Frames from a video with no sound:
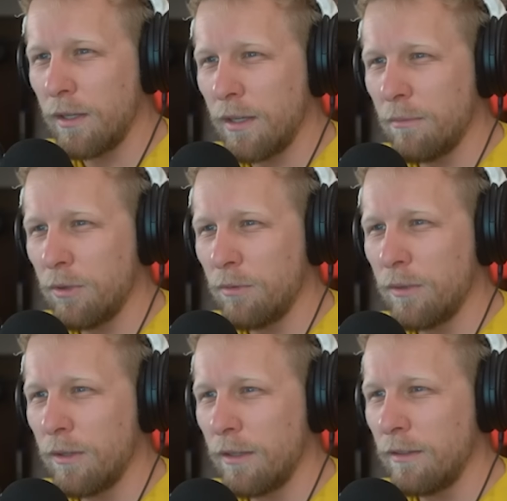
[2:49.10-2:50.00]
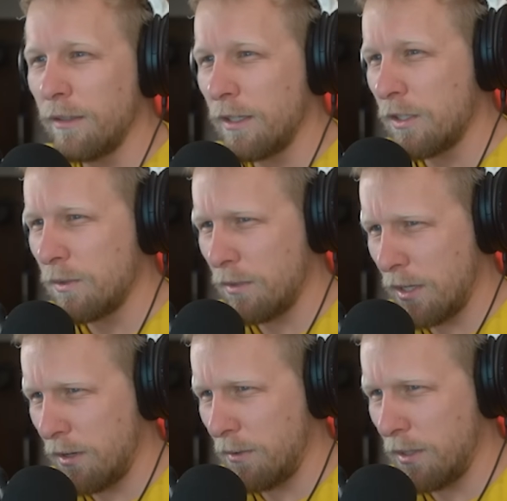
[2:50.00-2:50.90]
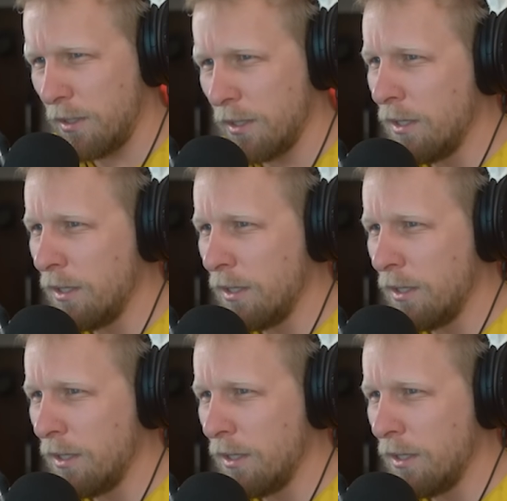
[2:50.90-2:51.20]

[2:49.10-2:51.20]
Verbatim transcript: and Kaboom. In the 1990s, uh, we